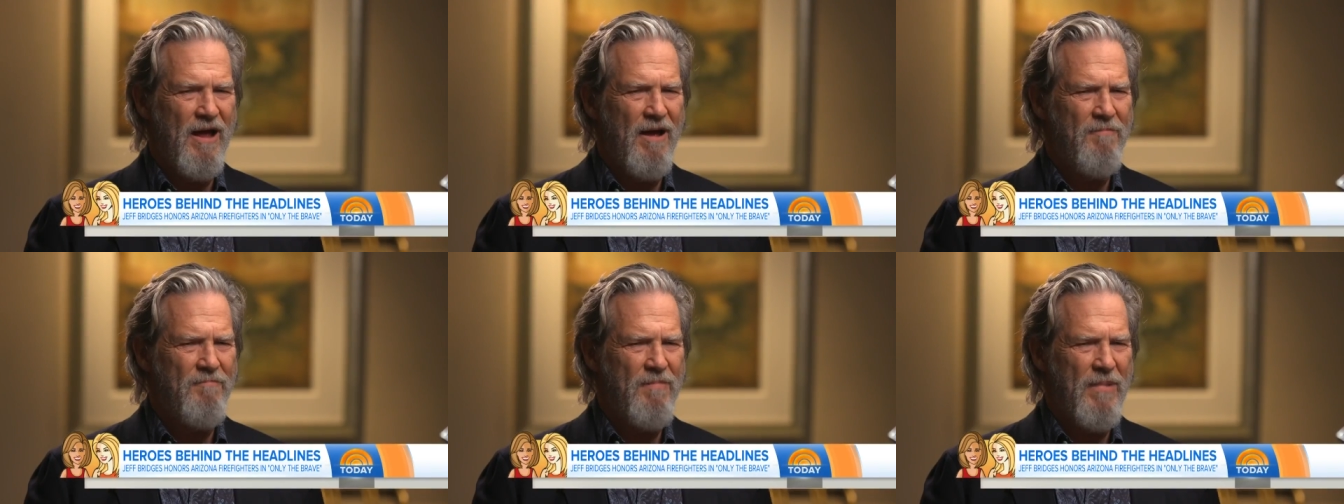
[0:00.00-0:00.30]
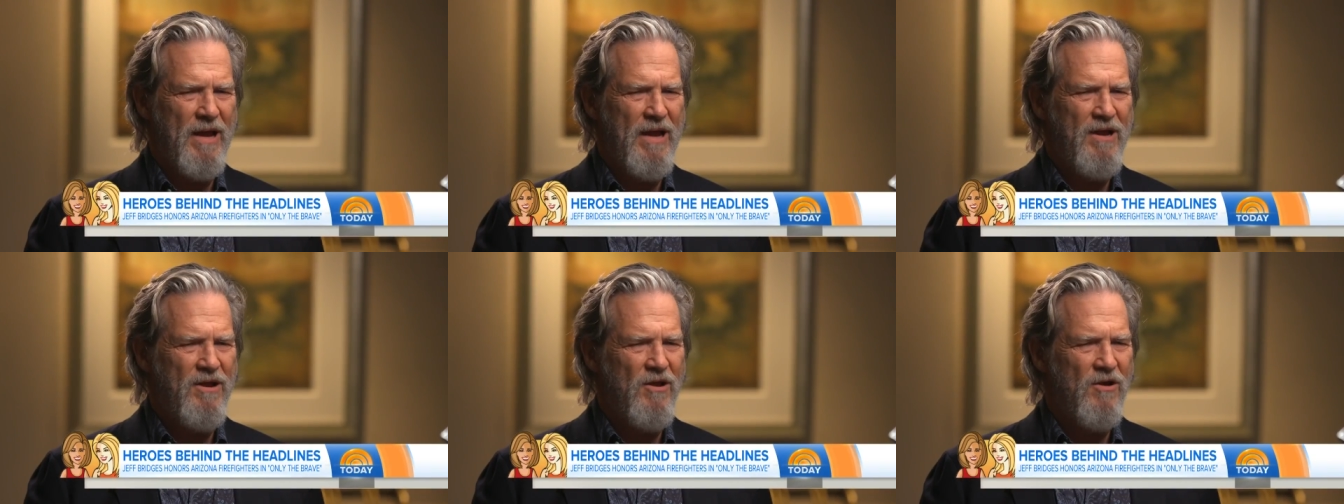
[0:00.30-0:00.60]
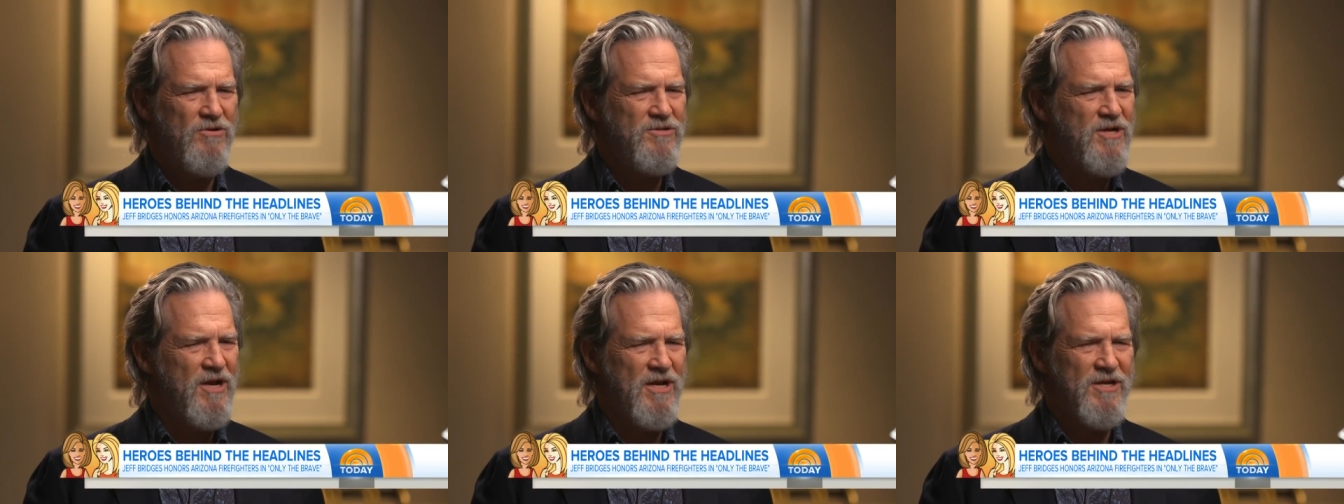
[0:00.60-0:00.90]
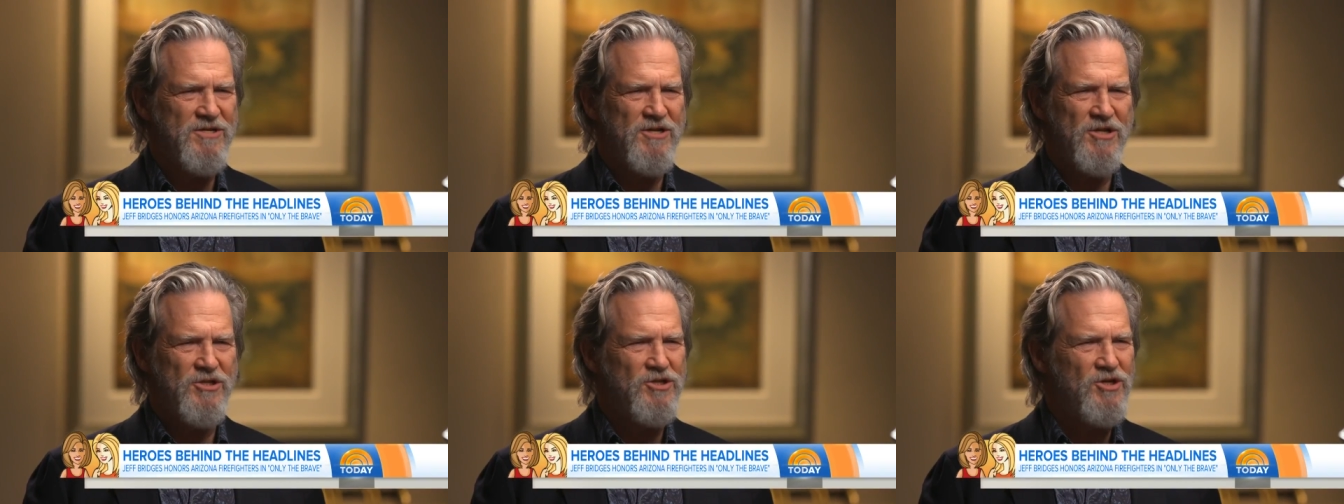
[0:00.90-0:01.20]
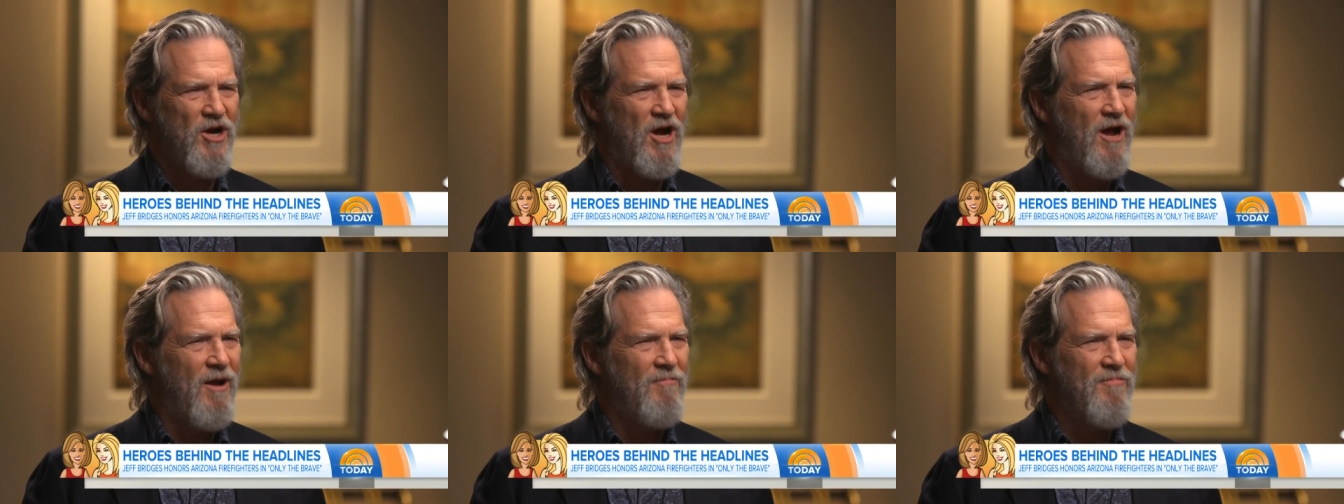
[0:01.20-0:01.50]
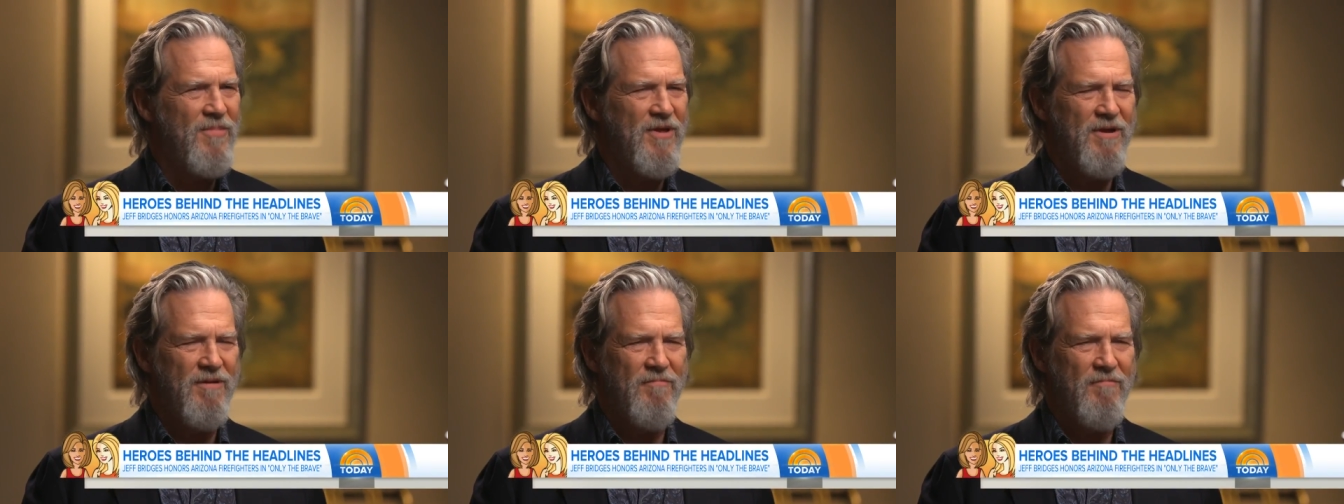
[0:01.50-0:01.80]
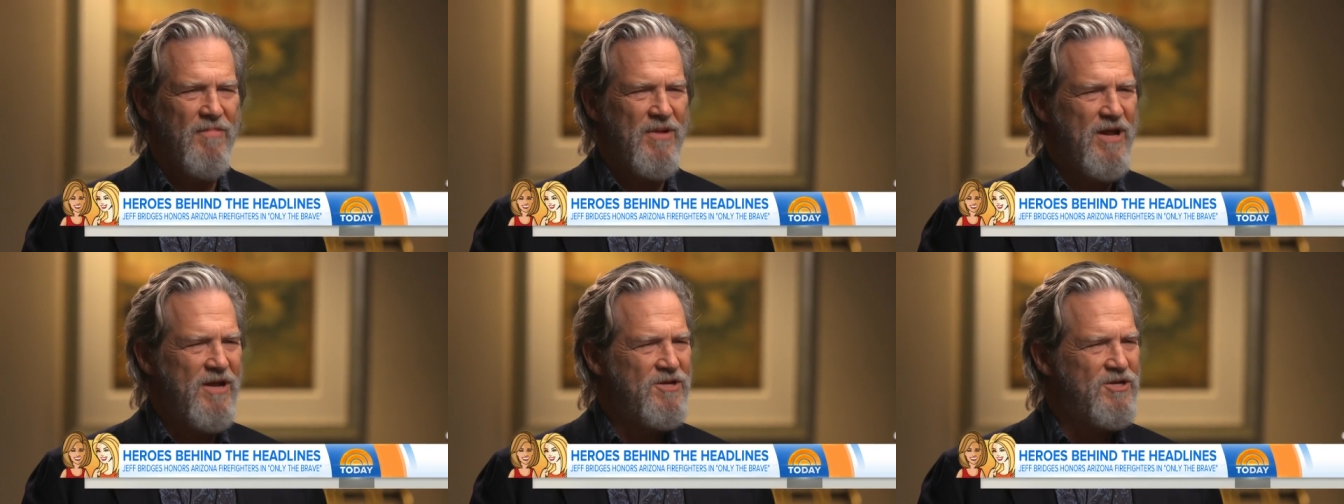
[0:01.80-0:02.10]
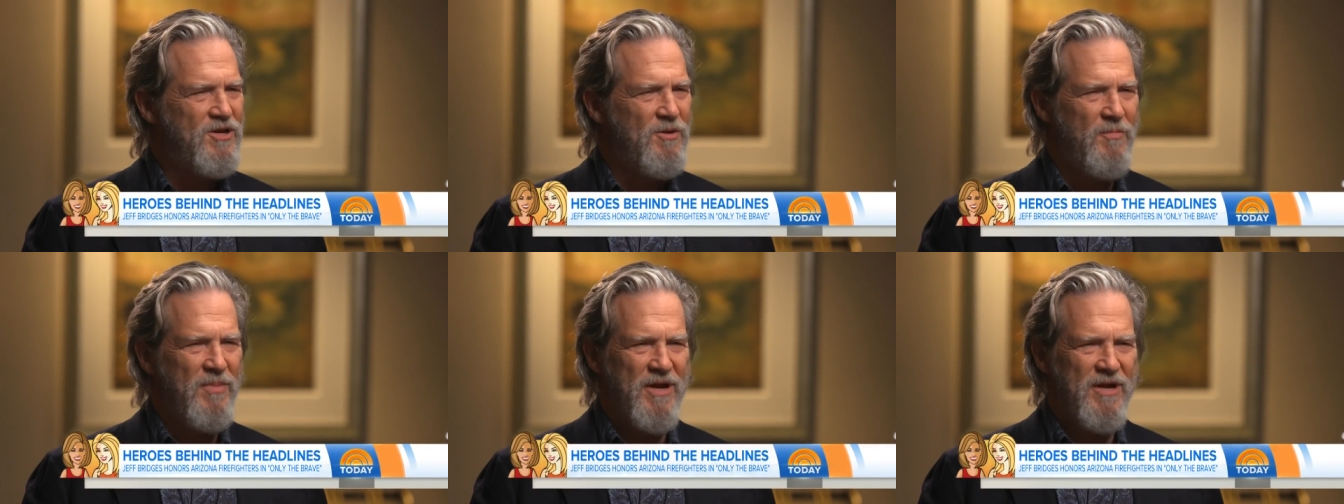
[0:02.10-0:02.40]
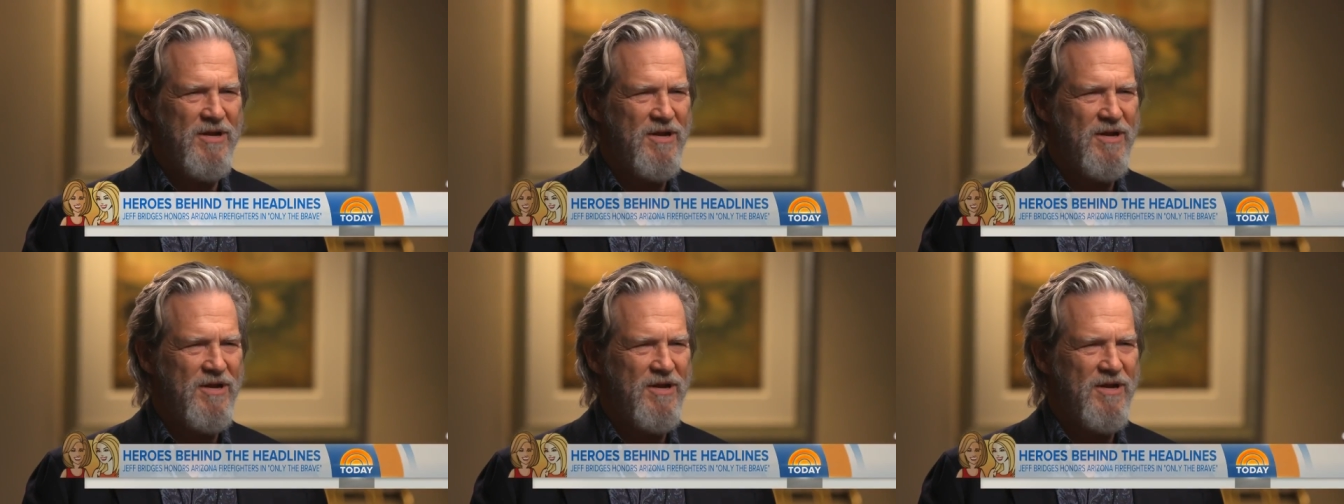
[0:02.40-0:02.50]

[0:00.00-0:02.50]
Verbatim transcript: um, he knows that it's a job that needs to be